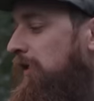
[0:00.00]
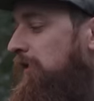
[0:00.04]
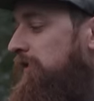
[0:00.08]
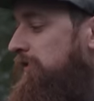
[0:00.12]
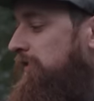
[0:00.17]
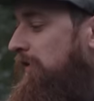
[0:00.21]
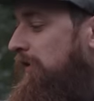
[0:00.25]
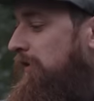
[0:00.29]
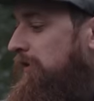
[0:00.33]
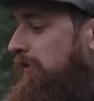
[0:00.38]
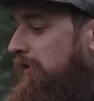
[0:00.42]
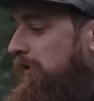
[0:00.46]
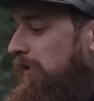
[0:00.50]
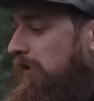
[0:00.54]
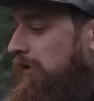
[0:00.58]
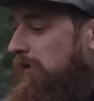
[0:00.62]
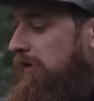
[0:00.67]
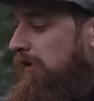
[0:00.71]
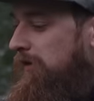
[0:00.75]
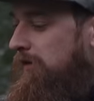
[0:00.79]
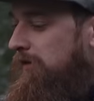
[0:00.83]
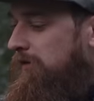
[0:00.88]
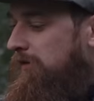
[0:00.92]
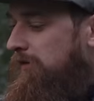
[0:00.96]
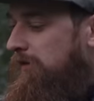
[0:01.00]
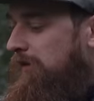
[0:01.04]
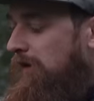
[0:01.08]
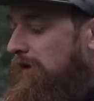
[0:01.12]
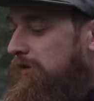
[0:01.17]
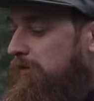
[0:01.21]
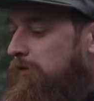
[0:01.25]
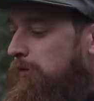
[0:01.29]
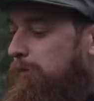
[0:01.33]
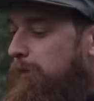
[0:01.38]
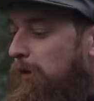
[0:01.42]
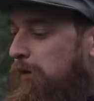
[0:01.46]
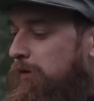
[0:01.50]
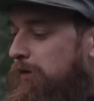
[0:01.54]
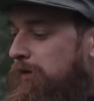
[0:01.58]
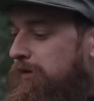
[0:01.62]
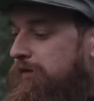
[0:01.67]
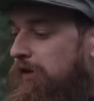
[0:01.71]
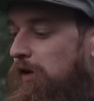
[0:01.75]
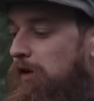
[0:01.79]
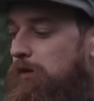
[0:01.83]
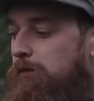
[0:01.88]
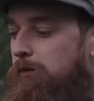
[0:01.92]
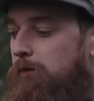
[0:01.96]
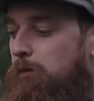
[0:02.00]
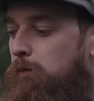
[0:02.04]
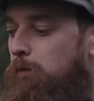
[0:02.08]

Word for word: So the actual boat itself